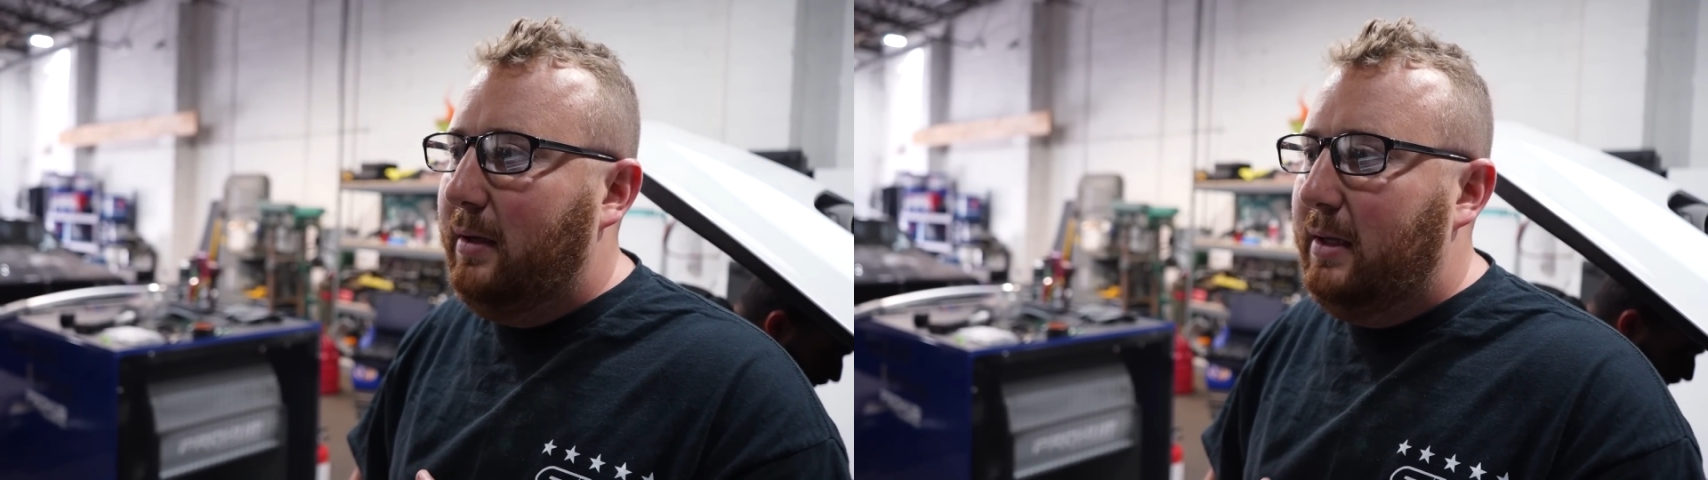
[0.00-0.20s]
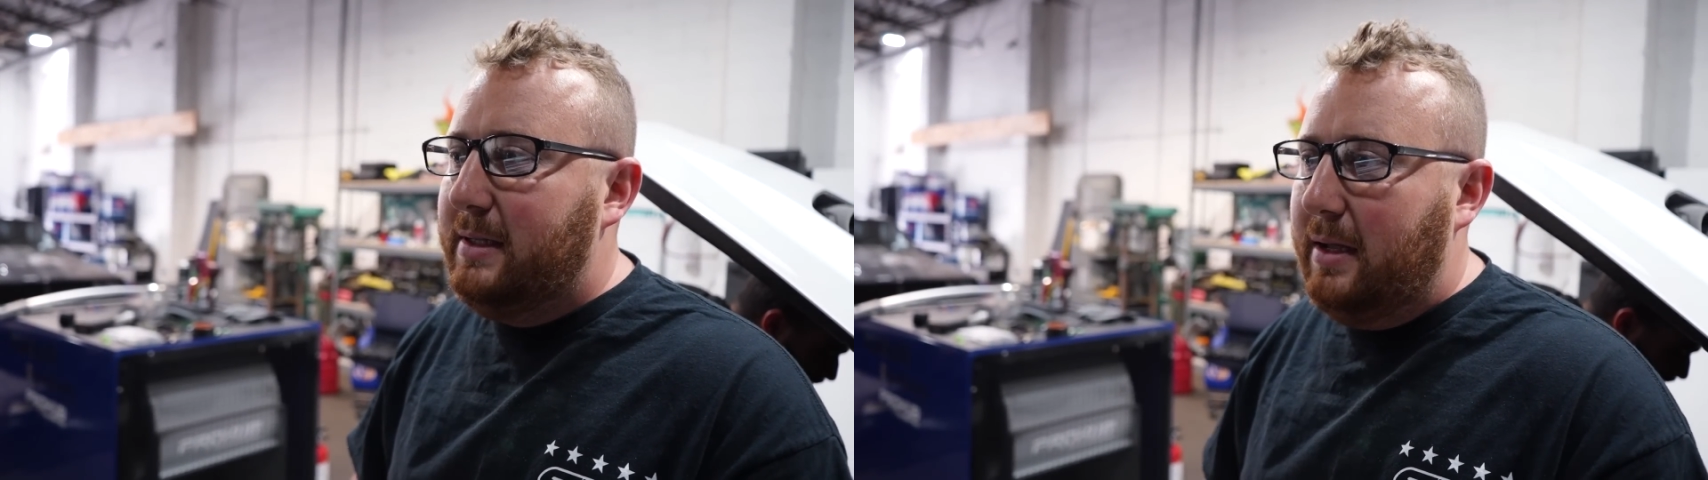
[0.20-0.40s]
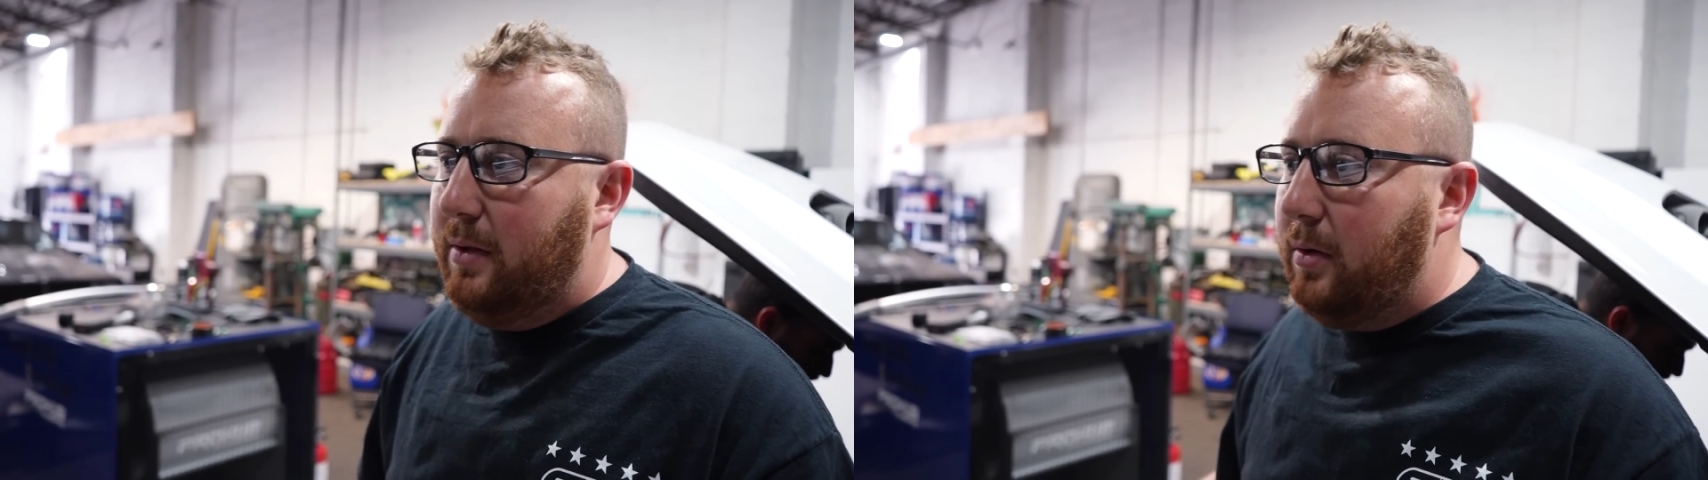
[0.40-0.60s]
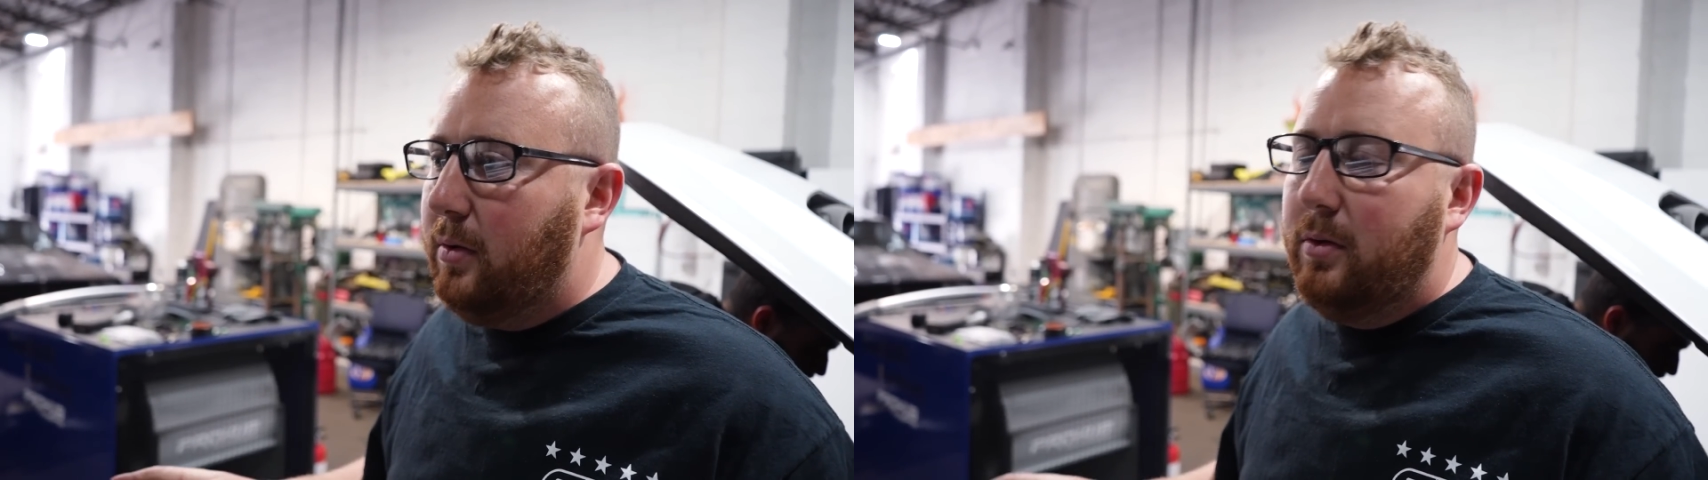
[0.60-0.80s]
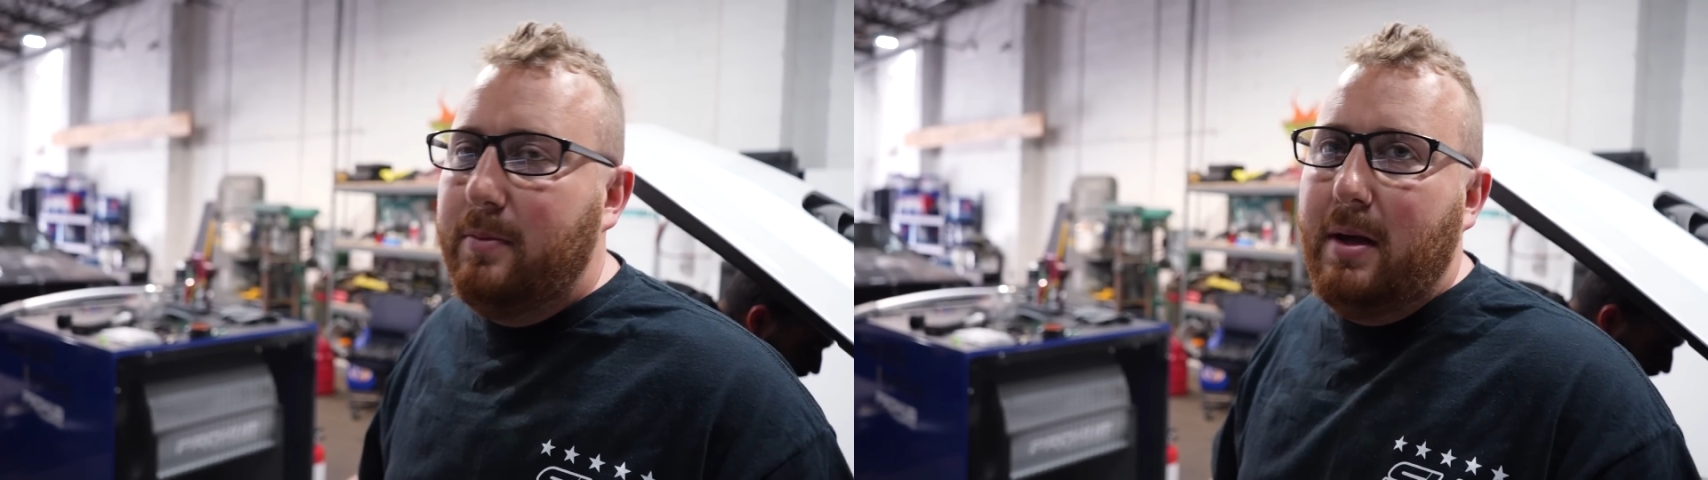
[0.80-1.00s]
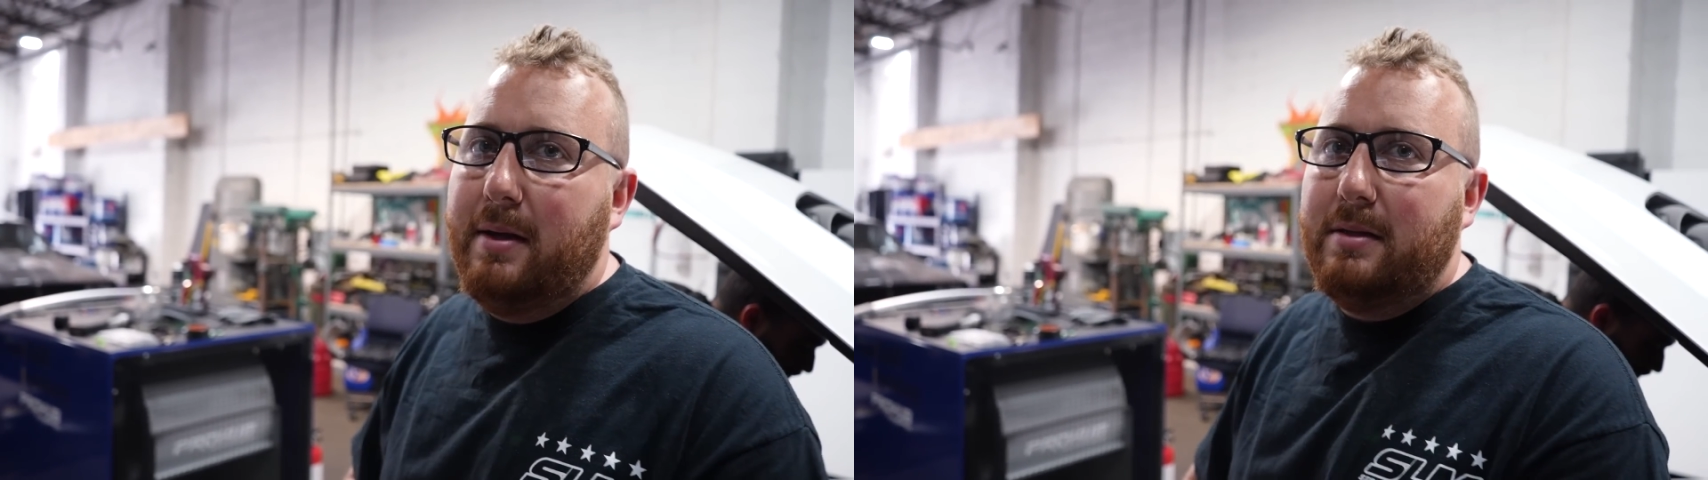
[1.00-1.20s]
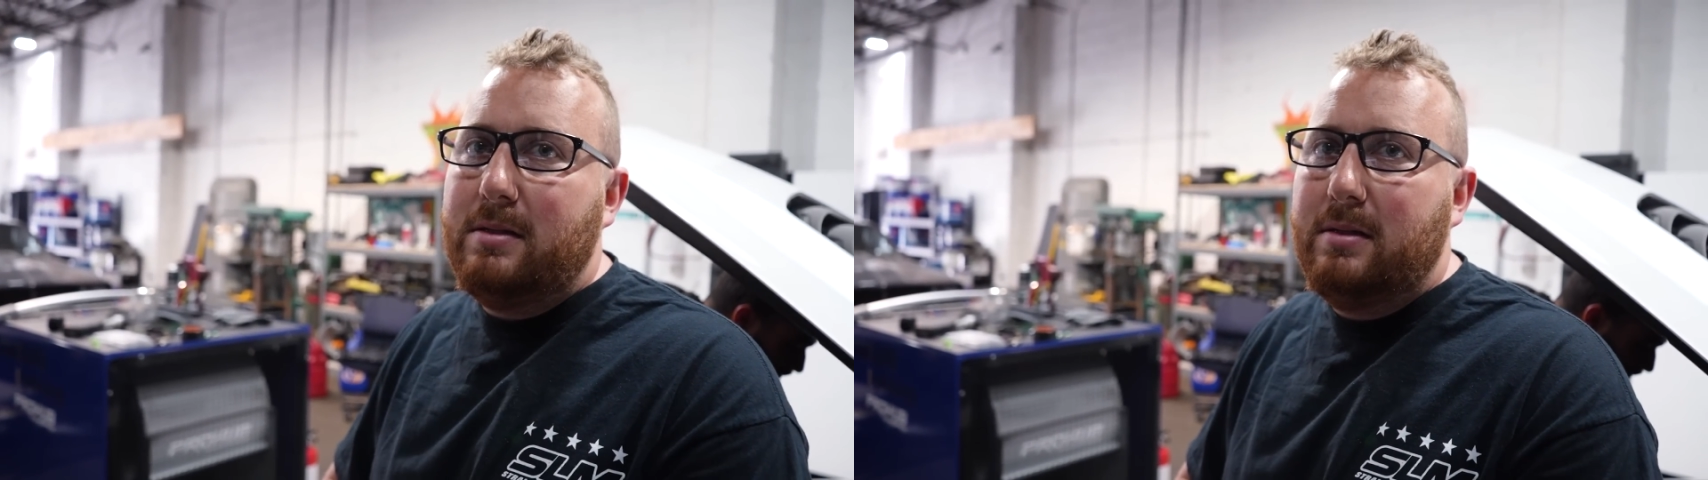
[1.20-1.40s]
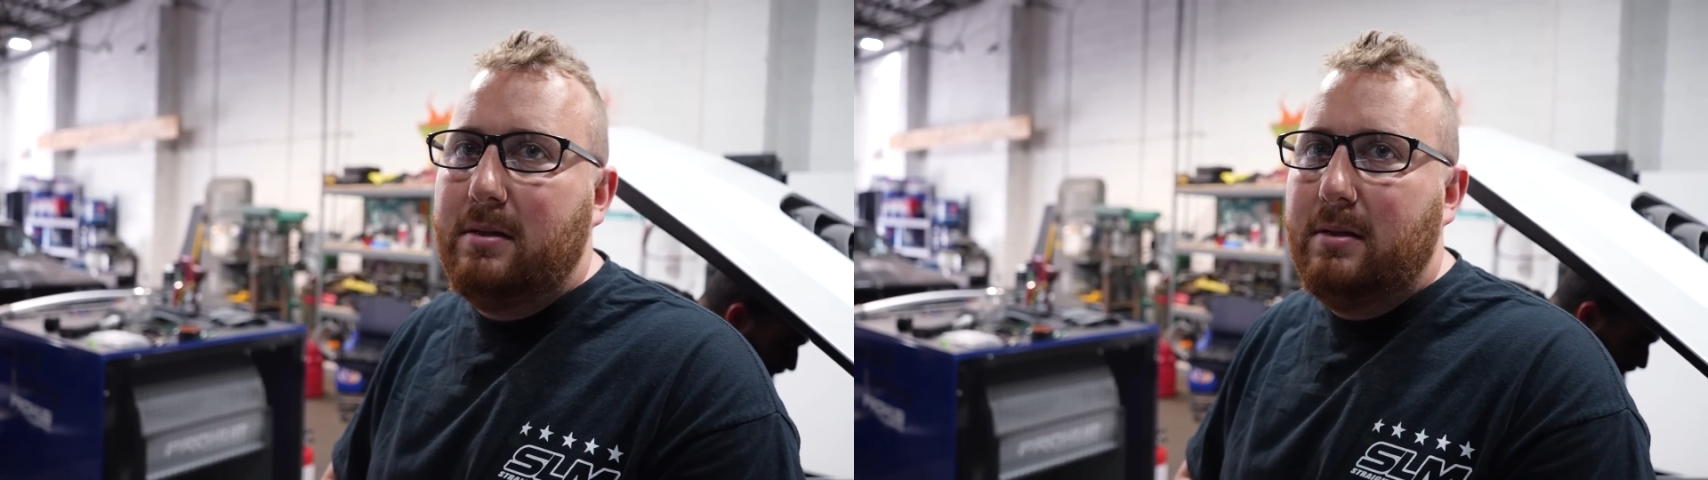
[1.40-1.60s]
it's got no cooling mods.